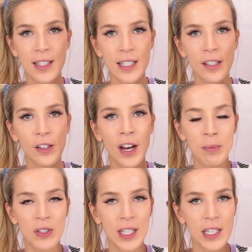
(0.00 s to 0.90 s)
concealer,
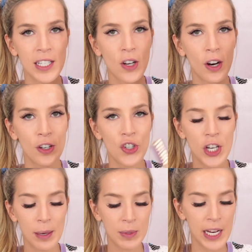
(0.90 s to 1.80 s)
I'm using the Tarte
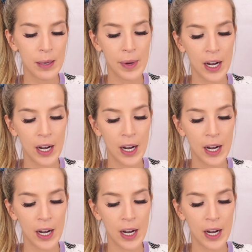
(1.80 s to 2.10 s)
Shape Tape,